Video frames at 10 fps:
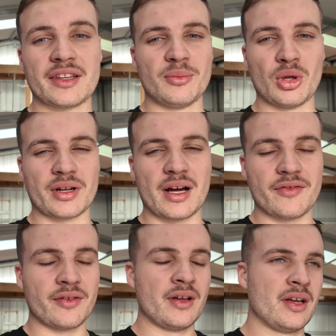thank them all
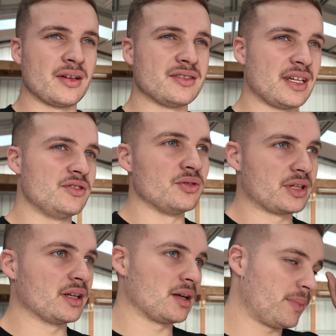enough because they do
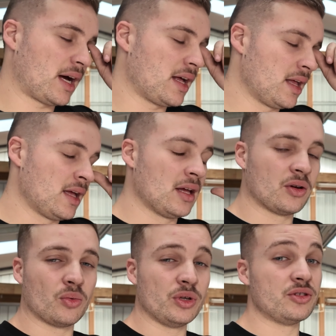kill it, but
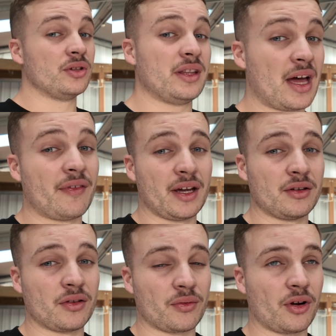we do need that
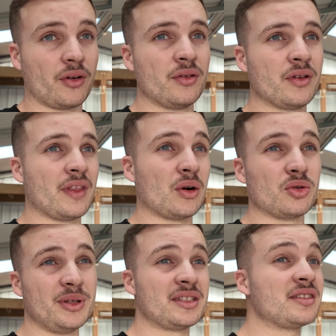VN on the road. That
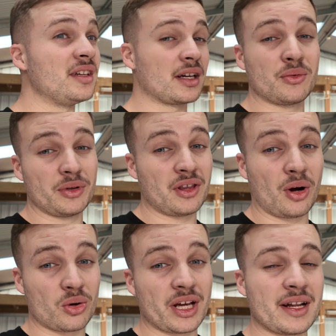would be sick with the
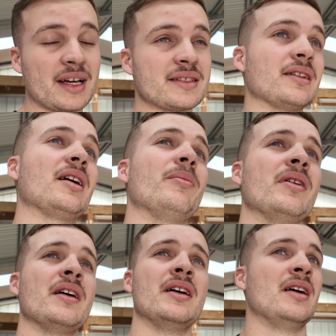old NA
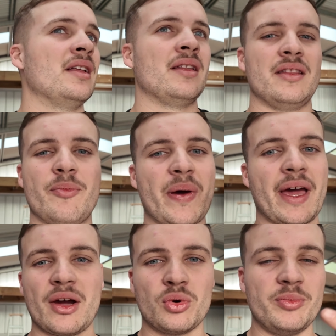setup. The
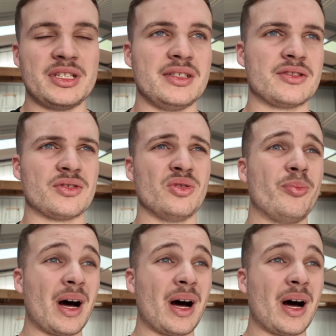BA would be sick too,